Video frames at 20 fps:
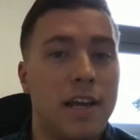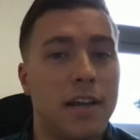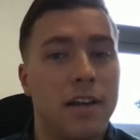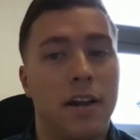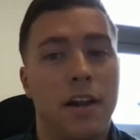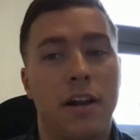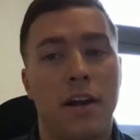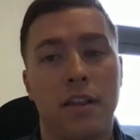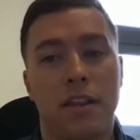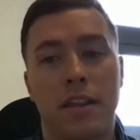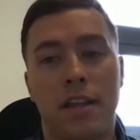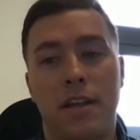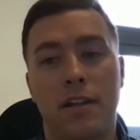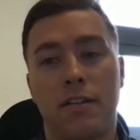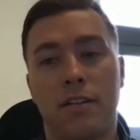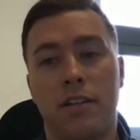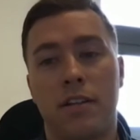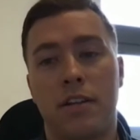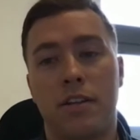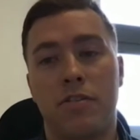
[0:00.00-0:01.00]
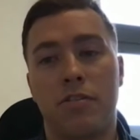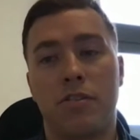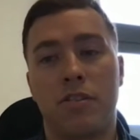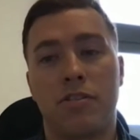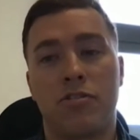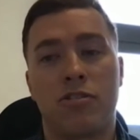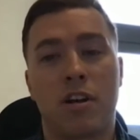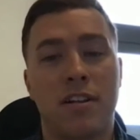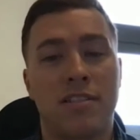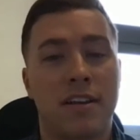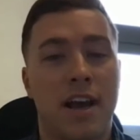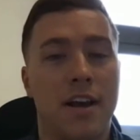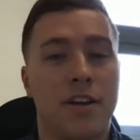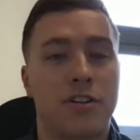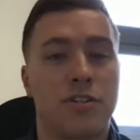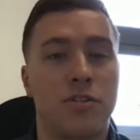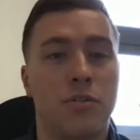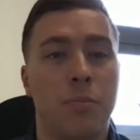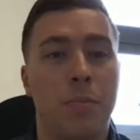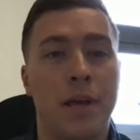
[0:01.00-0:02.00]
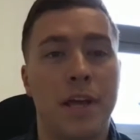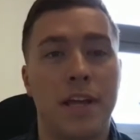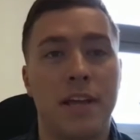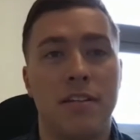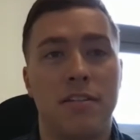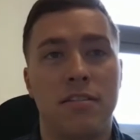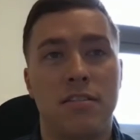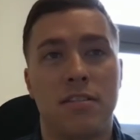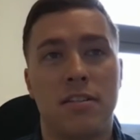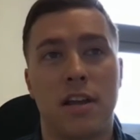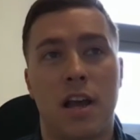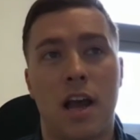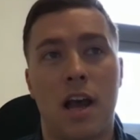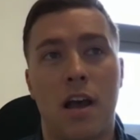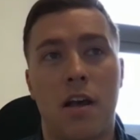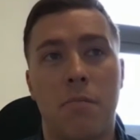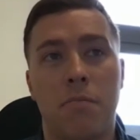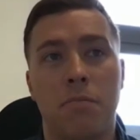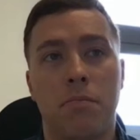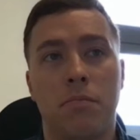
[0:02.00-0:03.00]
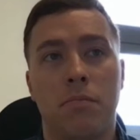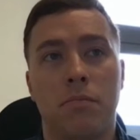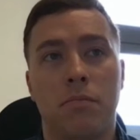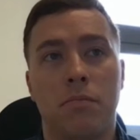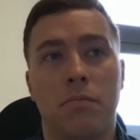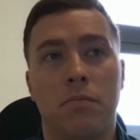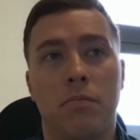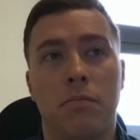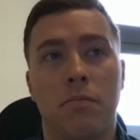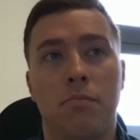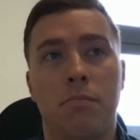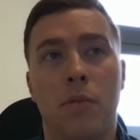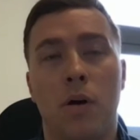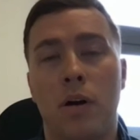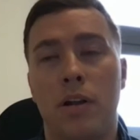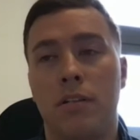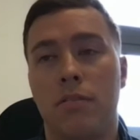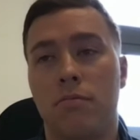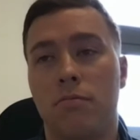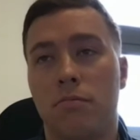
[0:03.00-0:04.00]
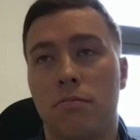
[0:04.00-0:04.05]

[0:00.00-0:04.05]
And I think, the transactional piece might,